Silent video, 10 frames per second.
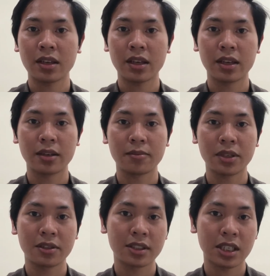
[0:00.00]
and
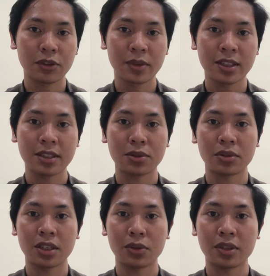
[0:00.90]
because everybody is
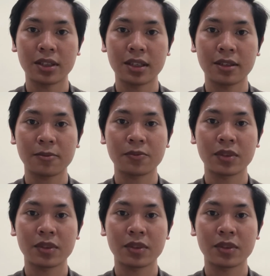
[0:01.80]
okay with that,